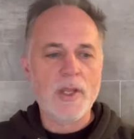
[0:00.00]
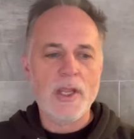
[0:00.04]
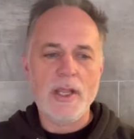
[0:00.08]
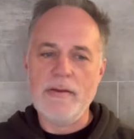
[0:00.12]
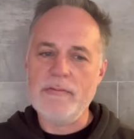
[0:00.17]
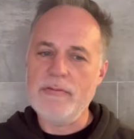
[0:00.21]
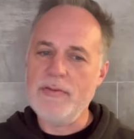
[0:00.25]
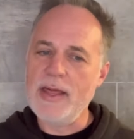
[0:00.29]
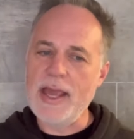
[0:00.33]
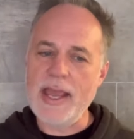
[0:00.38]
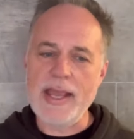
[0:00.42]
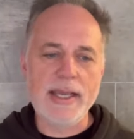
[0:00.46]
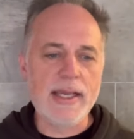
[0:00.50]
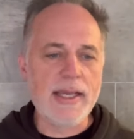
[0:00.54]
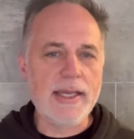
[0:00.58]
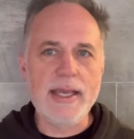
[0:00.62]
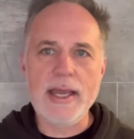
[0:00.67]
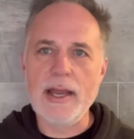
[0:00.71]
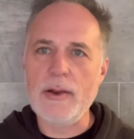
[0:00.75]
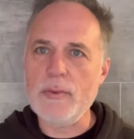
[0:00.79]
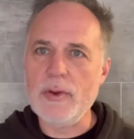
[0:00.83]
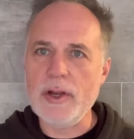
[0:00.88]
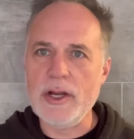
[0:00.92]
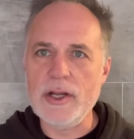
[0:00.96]
if they could
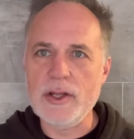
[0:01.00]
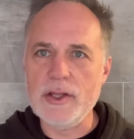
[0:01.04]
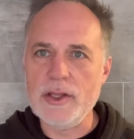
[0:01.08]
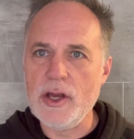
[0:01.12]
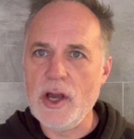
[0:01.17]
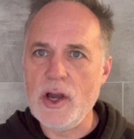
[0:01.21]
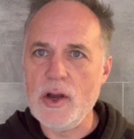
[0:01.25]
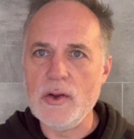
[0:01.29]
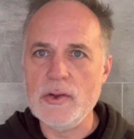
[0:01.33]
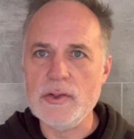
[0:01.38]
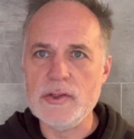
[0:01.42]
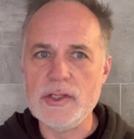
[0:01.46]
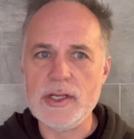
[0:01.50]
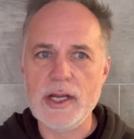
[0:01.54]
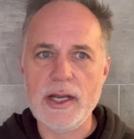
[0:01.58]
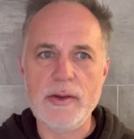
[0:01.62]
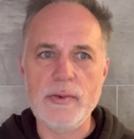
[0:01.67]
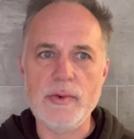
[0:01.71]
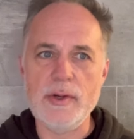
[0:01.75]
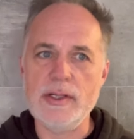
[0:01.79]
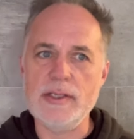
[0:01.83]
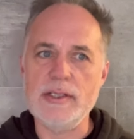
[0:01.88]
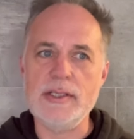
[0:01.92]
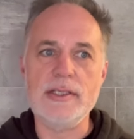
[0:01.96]
get rid of those, they
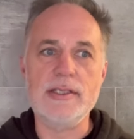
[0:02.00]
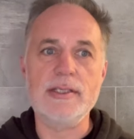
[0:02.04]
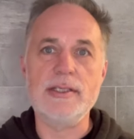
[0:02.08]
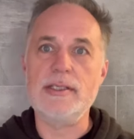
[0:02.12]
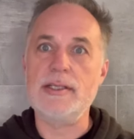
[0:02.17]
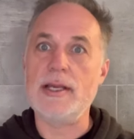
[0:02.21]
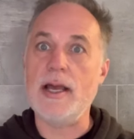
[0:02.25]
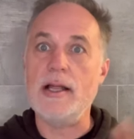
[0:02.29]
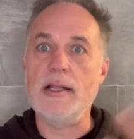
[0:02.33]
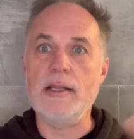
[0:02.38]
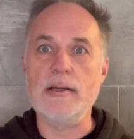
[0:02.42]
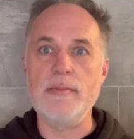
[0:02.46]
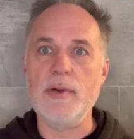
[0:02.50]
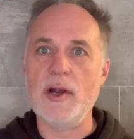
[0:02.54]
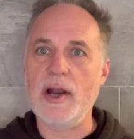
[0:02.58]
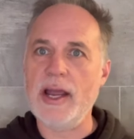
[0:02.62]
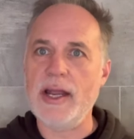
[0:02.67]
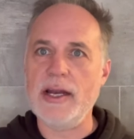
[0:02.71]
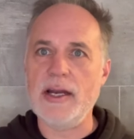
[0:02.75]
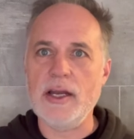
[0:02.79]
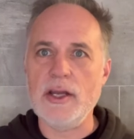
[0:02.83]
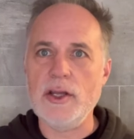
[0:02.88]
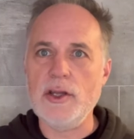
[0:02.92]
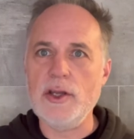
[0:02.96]
would
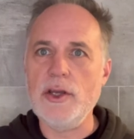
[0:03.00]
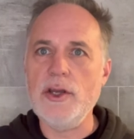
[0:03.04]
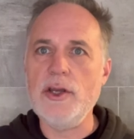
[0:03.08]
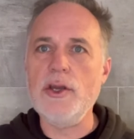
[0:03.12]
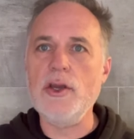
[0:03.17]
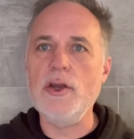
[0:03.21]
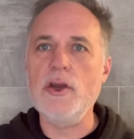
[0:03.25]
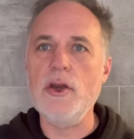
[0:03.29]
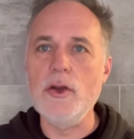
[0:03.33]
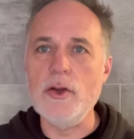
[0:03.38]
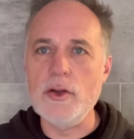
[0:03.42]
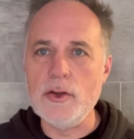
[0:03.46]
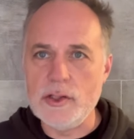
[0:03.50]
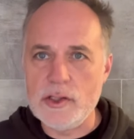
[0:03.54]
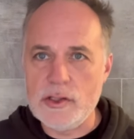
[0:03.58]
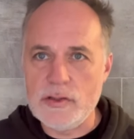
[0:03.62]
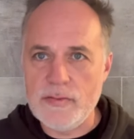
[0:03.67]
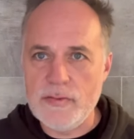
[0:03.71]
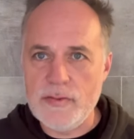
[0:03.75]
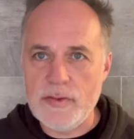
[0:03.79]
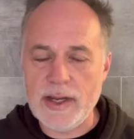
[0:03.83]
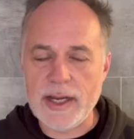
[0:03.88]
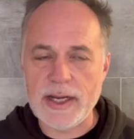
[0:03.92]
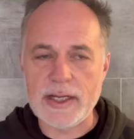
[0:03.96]
celebrate a huge
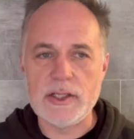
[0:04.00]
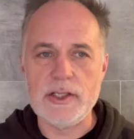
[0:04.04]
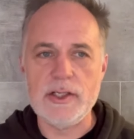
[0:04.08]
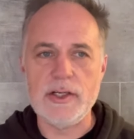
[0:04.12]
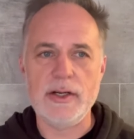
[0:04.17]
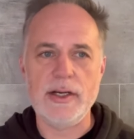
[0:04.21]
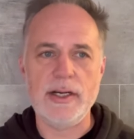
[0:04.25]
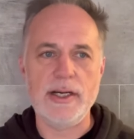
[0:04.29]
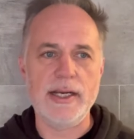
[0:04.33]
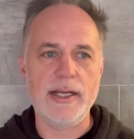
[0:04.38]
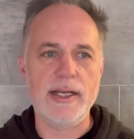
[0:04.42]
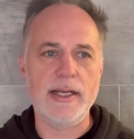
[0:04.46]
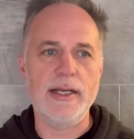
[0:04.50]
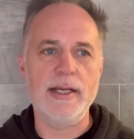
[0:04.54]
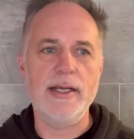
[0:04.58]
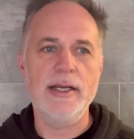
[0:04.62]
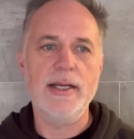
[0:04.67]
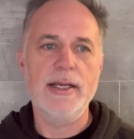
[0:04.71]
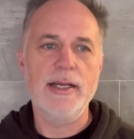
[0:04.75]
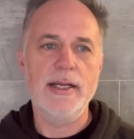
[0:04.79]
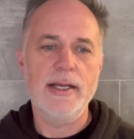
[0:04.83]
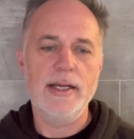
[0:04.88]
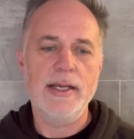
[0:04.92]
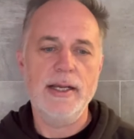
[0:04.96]
victory
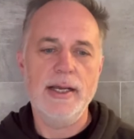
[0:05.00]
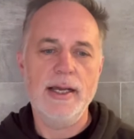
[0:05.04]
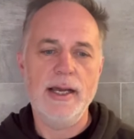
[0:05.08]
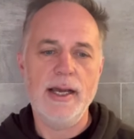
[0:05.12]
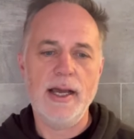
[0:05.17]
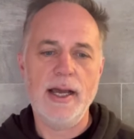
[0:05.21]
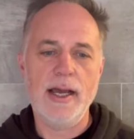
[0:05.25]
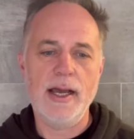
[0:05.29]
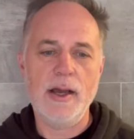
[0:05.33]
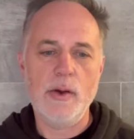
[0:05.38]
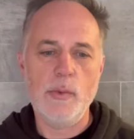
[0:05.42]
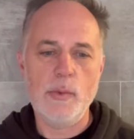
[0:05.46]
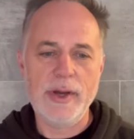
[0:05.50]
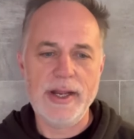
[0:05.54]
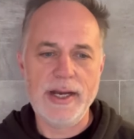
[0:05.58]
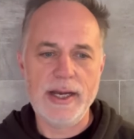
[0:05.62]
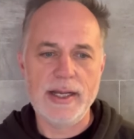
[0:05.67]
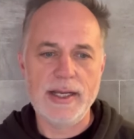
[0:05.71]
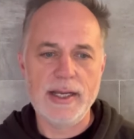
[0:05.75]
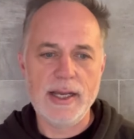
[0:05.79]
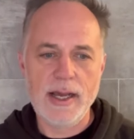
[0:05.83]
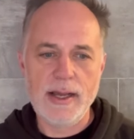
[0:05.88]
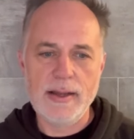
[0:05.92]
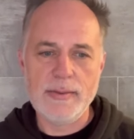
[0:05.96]
uh, when
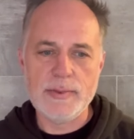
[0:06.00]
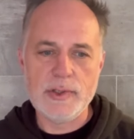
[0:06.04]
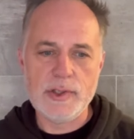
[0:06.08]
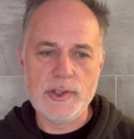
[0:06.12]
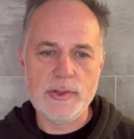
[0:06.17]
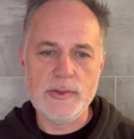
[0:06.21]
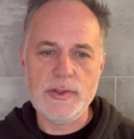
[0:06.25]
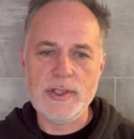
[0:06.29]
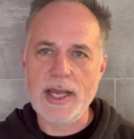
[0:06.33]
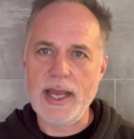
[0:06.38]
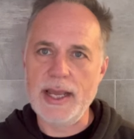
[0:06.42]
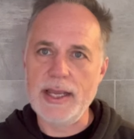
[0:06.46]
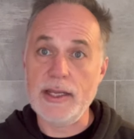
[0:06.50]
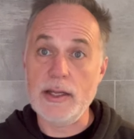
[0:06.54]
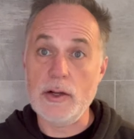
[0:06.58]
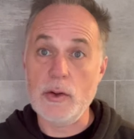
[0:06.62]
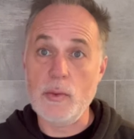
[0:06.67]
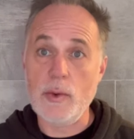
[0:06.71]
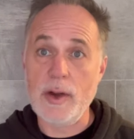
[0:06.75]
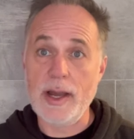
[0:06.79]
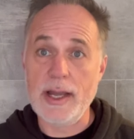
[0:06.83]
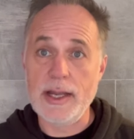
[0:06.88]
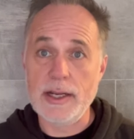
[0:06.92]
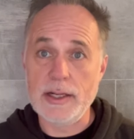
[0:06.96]
it comes to taking
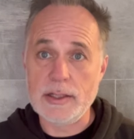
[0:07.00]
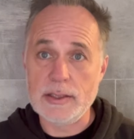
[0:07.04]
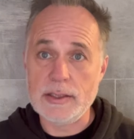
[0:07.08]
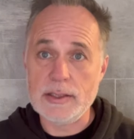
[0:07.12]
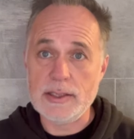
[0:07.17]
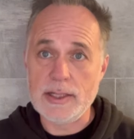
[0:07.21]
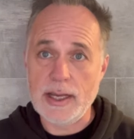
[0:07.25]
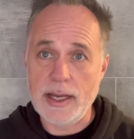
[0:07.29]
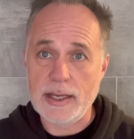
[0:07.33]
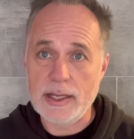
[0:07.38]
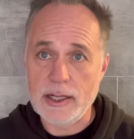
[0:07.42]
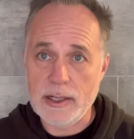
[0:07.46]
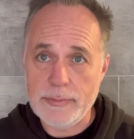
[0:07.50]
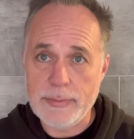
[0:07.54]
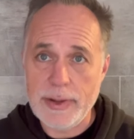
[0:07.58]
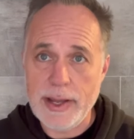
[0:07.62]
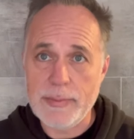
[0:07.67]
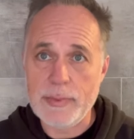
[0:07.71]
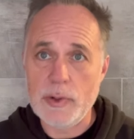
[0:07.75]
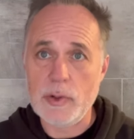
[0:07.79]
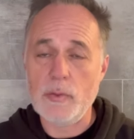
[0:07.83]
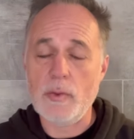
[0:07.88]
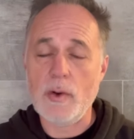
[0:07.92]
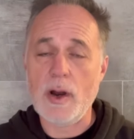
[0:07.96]
away your Second
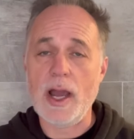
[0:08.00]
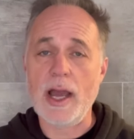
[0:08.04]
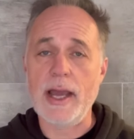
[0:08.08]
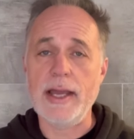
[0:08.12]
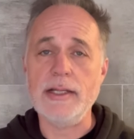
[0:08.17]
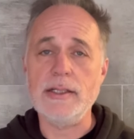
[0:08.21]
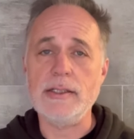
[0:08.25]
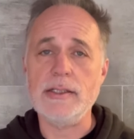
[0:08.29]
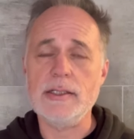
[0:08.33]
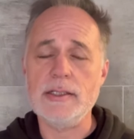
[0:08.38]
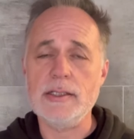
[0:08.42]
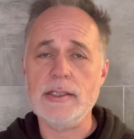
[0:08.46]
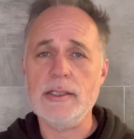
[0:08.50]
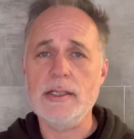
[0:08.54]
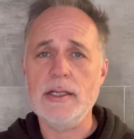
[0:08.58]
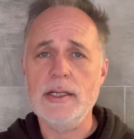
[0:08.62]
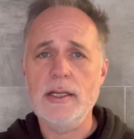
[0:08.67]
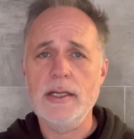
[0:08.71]
Amendment rights.